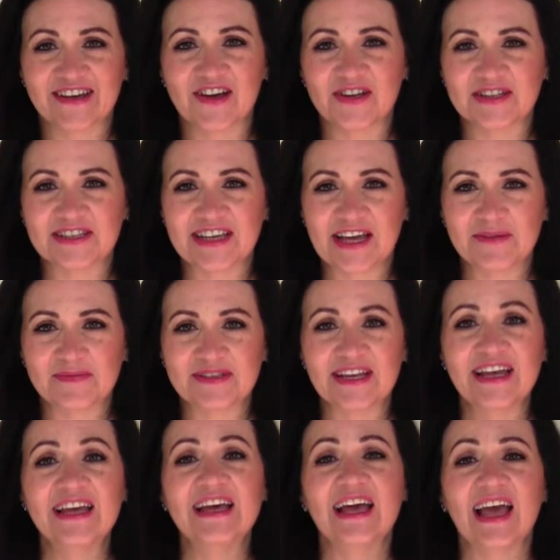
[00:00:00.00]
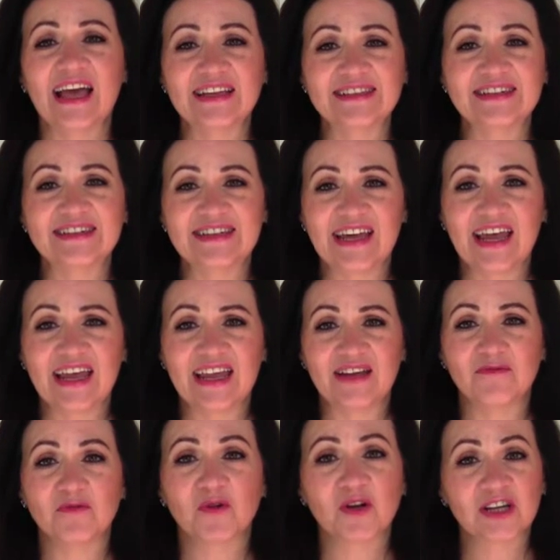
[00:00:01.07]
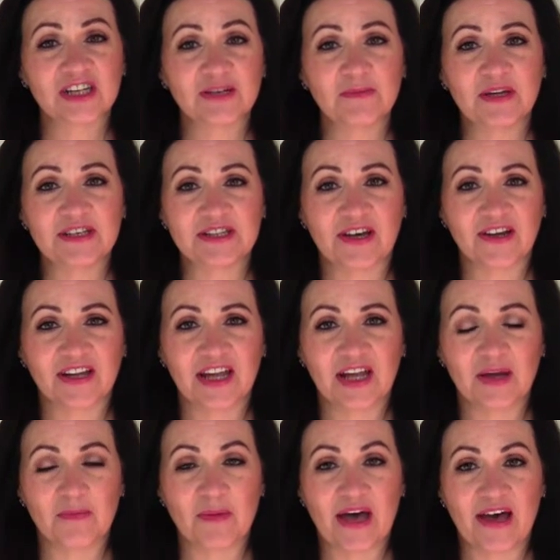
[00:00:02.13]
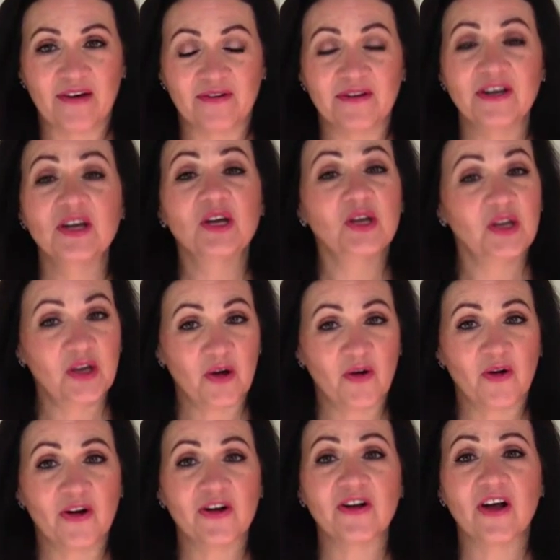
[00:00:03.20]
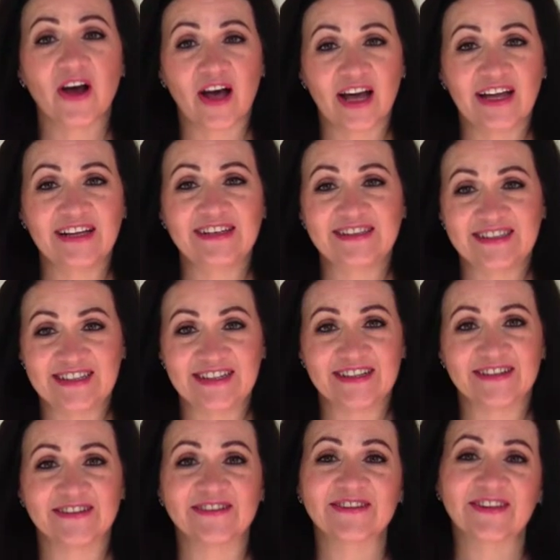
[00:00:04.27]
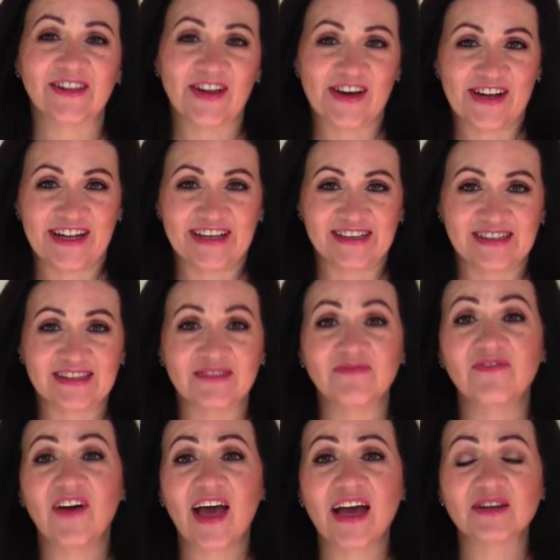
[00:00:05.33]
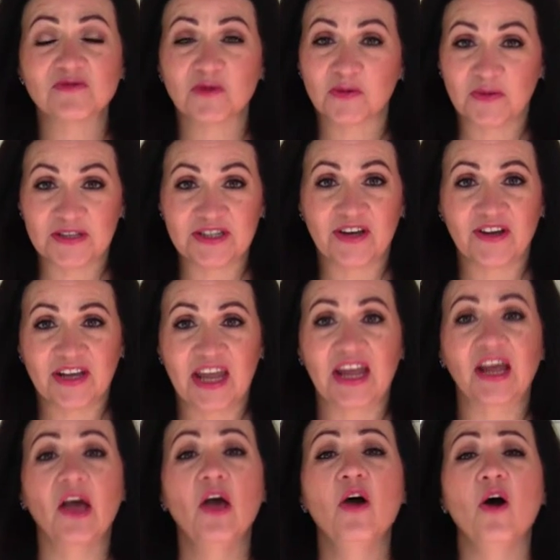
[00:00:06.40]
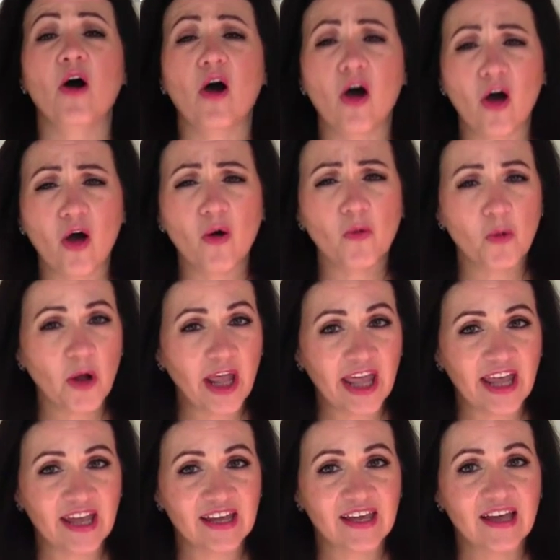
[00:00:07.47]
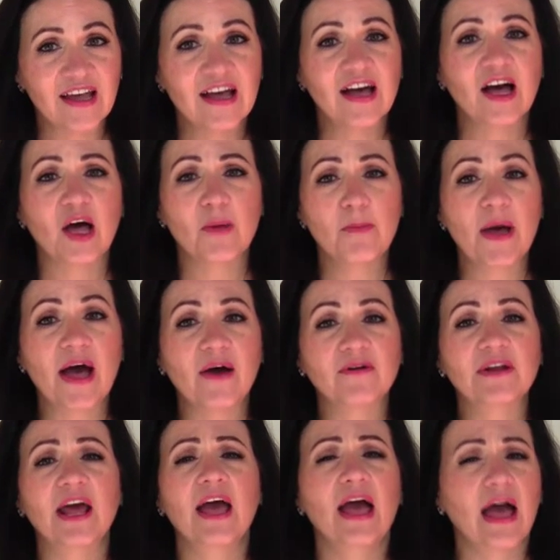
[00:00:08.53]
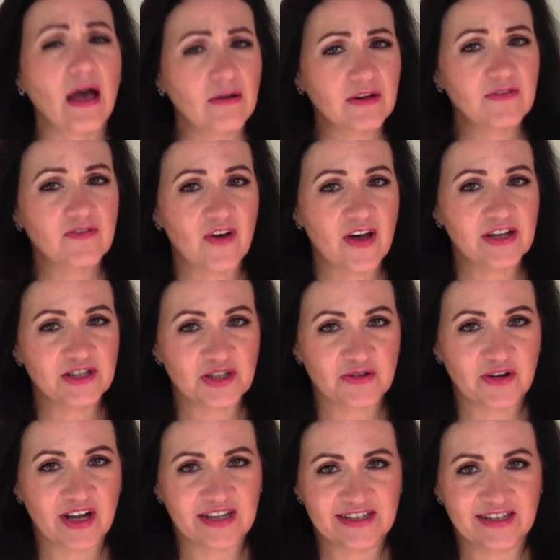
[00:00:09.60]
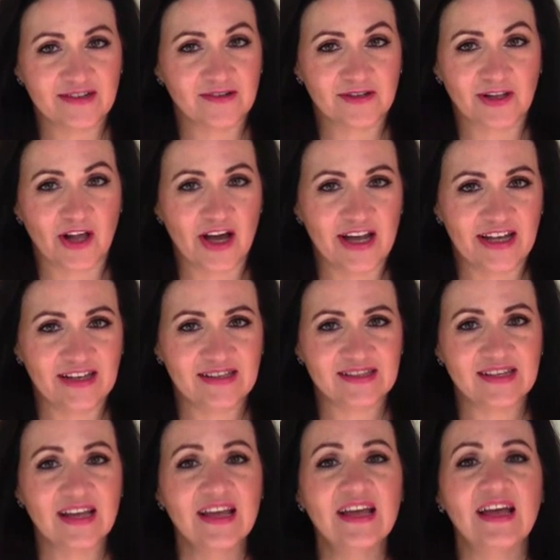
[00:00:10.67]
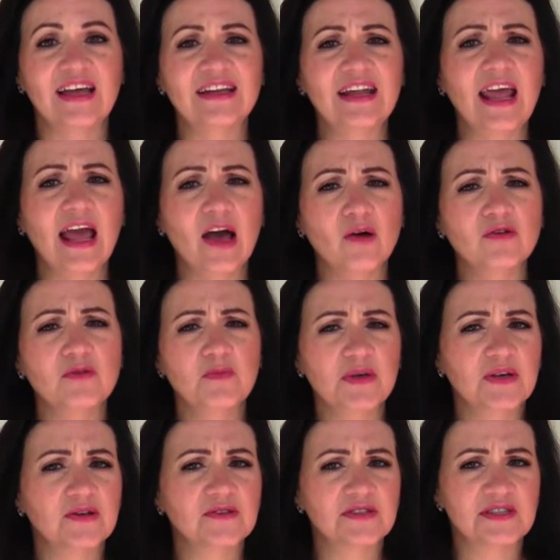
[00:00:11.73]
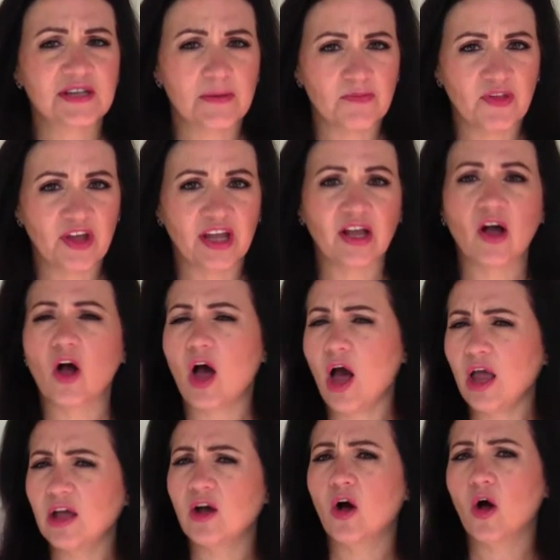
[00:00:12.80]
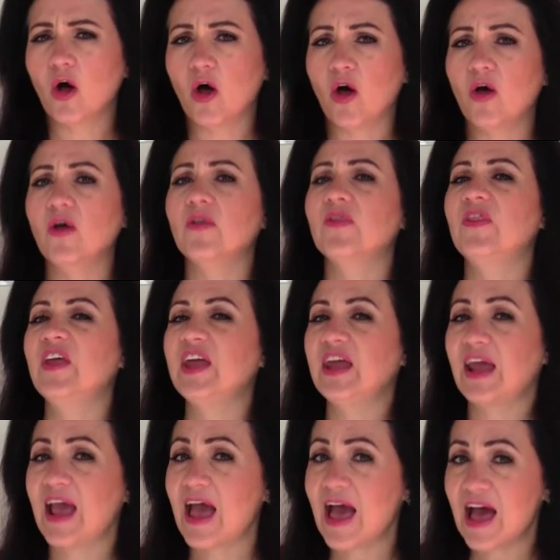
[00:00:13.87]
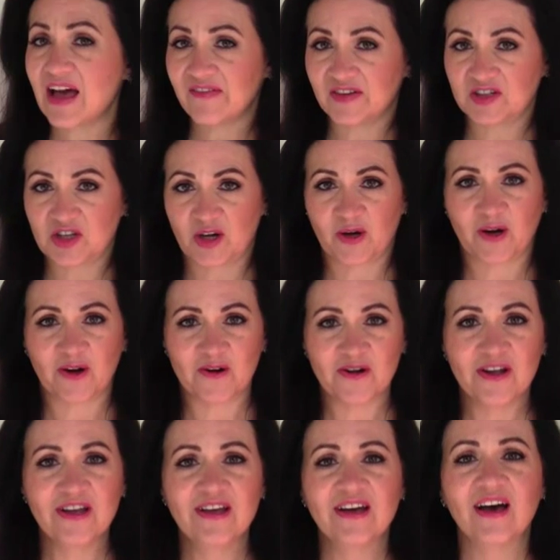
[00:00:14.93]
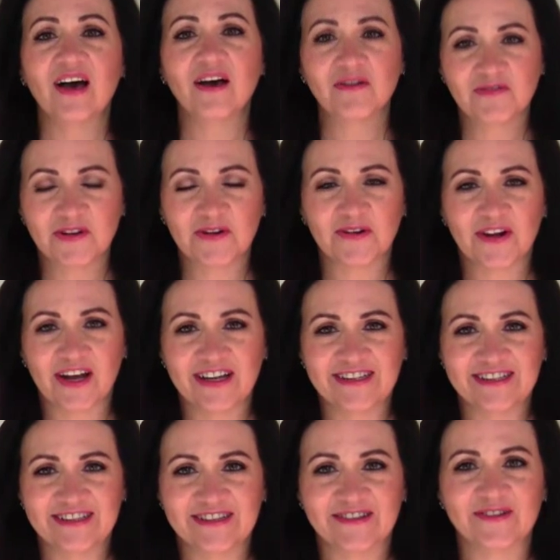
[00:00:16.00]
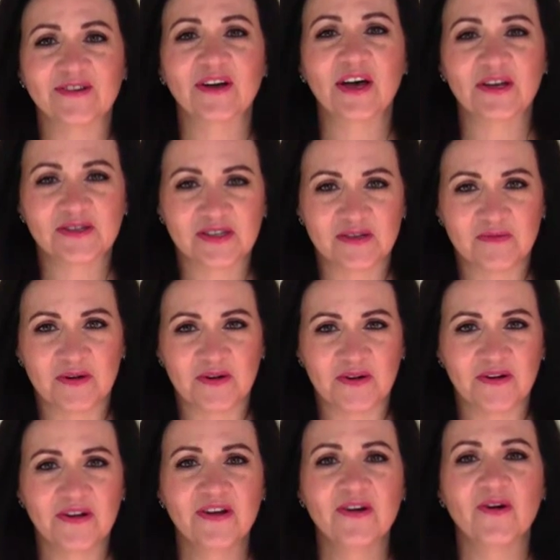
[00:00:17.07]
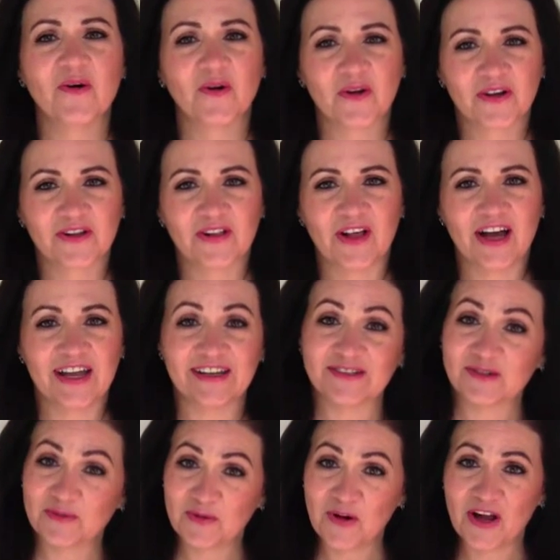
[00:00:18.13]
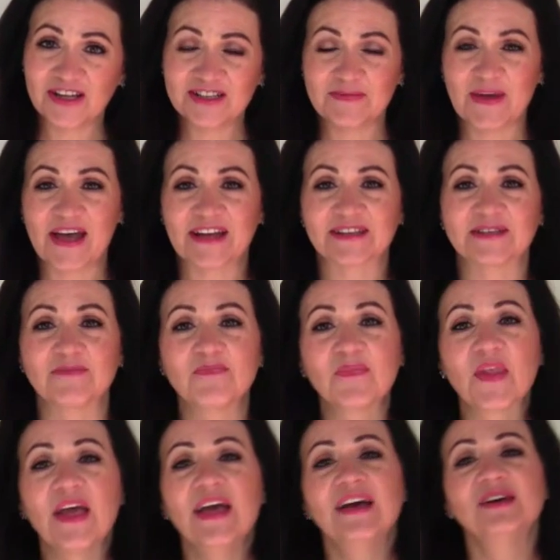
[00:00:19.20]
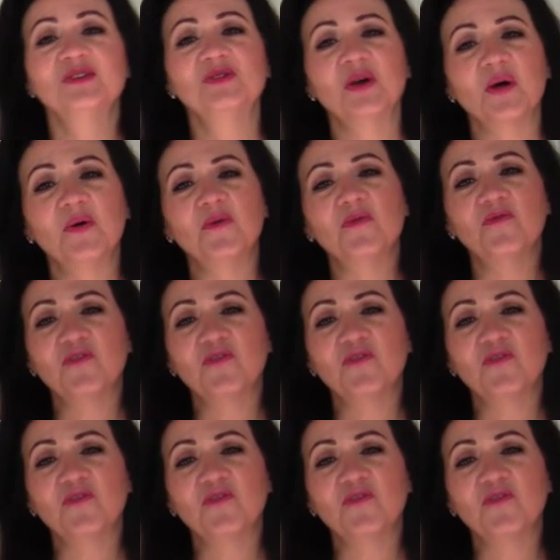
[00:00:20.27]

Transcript: Concepts, and today we're going to be talking about your ideal clients. In fact, we'll be talking all week about how to find your ideal clients and how to build something I call the avatar of your ideal customer or client or prospect. So